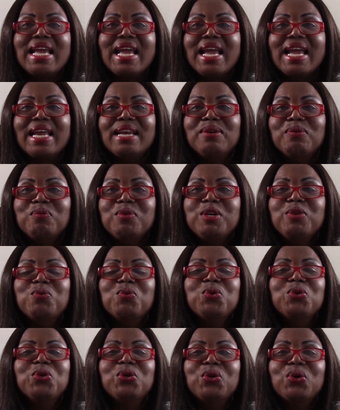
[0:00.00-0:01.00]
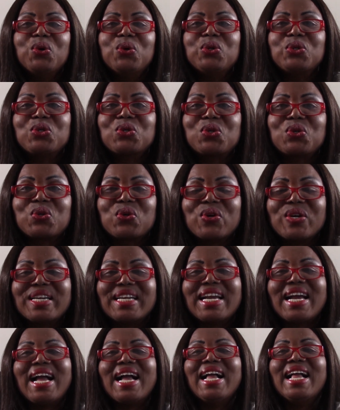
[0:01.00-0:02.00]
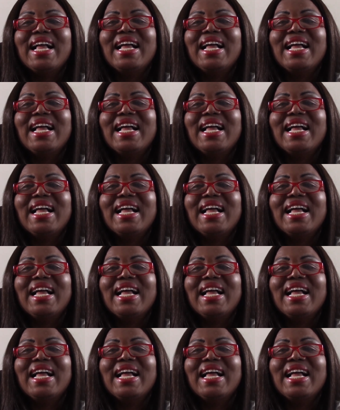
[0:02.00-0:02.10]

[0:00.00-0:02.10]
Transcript: and we will grow stronger and